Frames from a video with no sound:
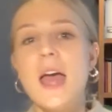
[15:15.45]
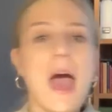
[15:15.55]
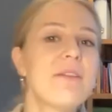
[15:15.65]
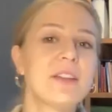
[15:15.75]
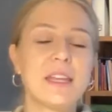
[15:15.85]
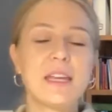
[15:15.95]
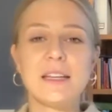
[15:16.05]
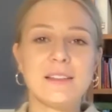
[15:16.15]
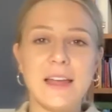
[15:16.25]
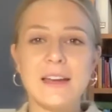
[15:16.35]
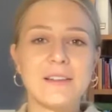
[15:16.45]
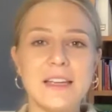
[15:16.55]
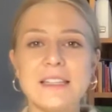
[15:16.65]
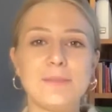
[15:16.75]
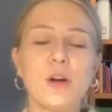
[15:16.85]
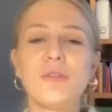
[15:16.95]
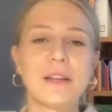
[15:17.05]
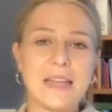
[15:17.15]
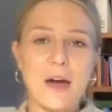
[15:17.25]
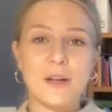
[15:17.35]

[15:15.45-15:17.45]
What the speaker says: everything like is perfect now.